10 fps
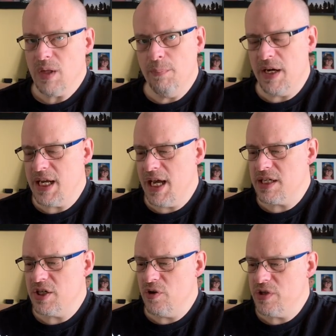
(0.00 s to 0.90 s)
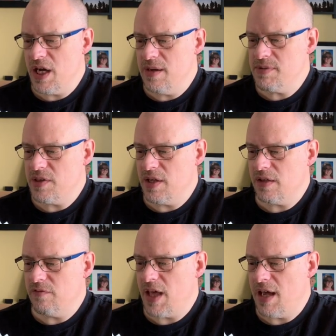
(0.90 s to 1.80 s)
But he had no time to think
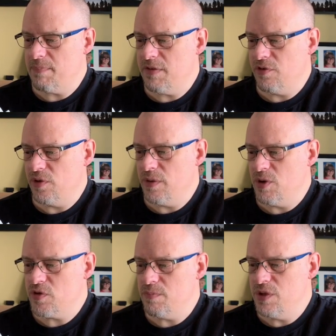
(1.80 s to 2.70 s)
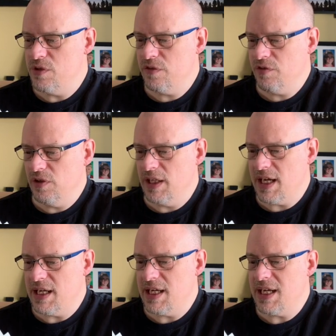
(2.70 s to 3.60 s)
of that before the most beautiful
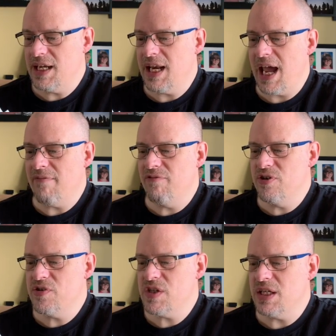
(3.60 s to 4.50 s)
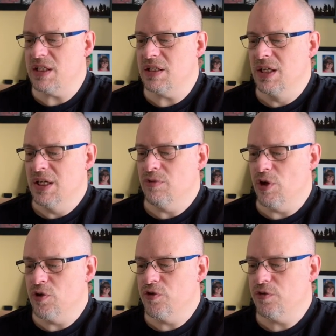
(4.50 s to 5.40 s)
lady he had ever seen
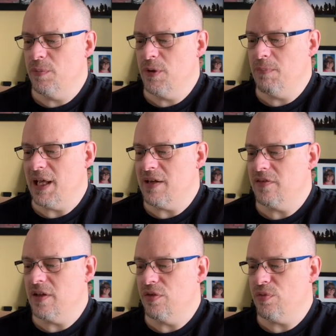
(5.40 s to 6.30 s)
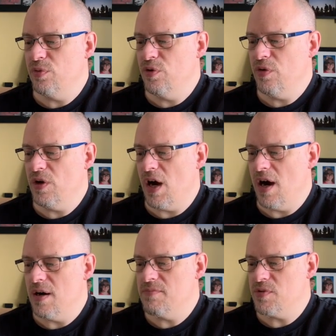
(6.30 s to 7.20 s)
rose from her place and threw her
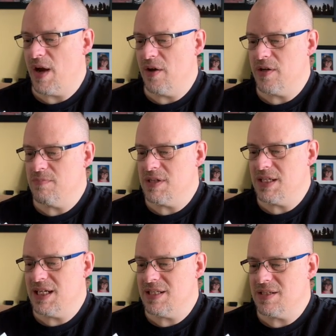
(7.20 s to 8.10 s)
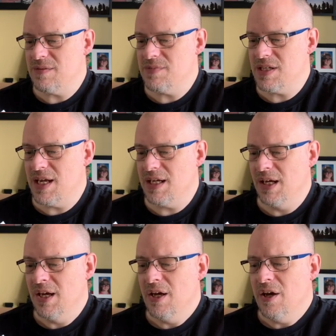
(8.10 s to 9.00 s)
arms round him and kissed him, saying,
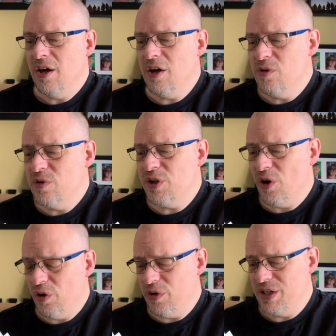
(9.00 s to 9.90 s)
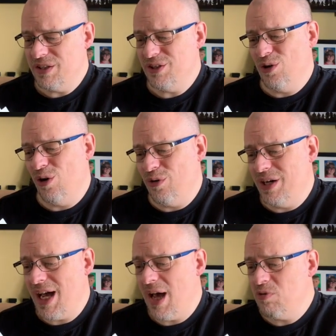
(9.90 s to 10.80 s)
"Oh, Corin,
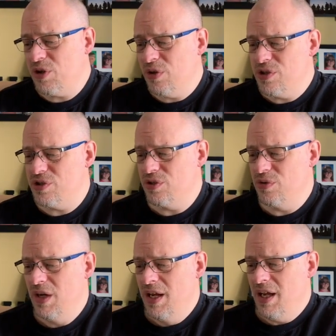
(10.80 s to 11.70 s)
Corin, how could you?